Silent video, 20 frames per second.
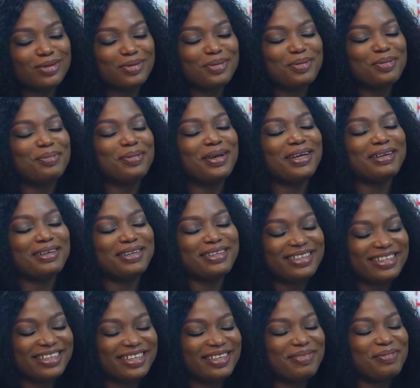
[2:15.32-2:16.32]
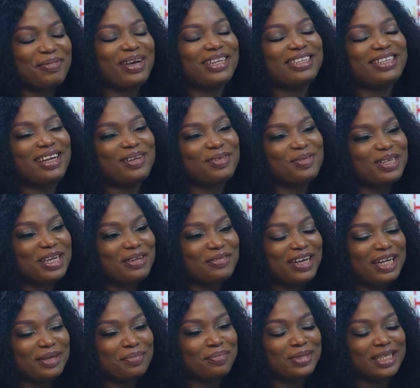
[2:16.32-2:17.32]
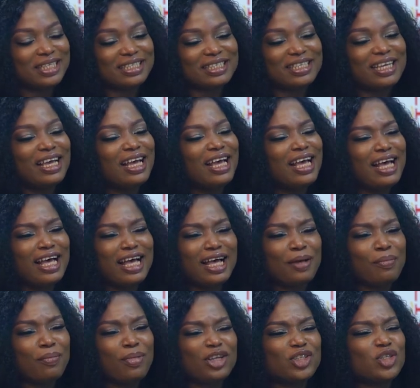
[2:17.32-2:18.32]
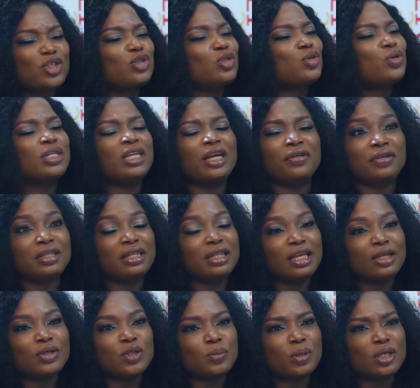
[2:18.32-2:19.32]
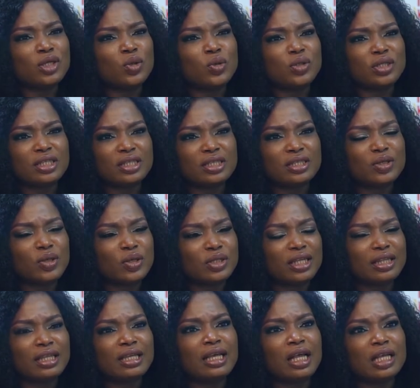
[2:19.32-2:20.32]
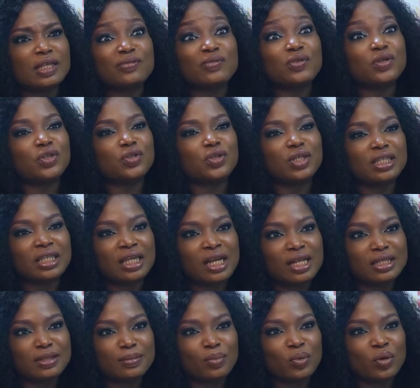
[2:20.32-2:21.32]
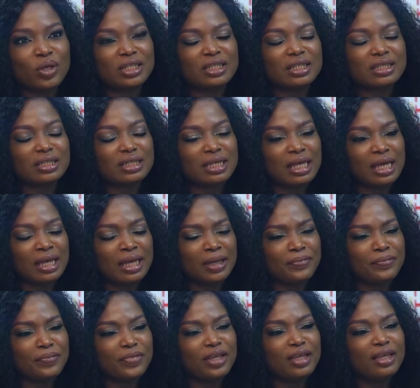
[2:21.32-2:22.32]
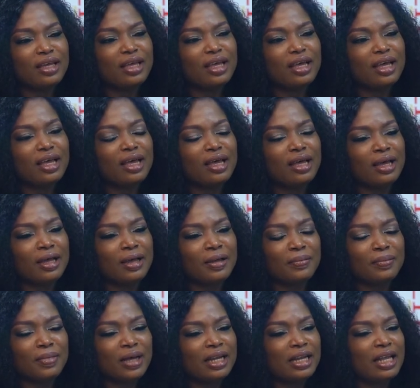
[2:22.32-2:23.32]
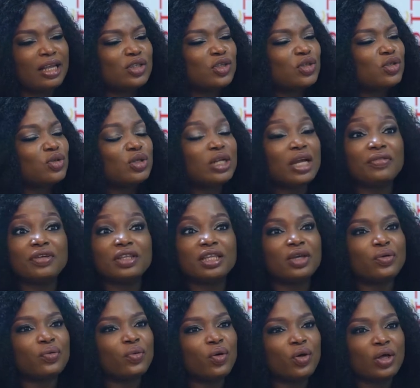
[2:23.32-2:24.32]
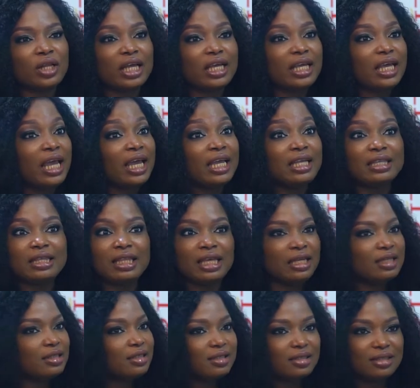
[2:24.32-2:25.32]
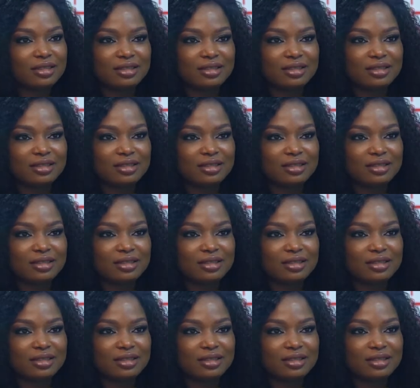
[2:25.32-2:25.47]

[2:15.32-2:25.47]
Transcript: my, my dad will never admit, uh, but I was just doing everything to be noticed because I think I was frustrated at a point in time. Um, and I was just doing everything wrong. Like anything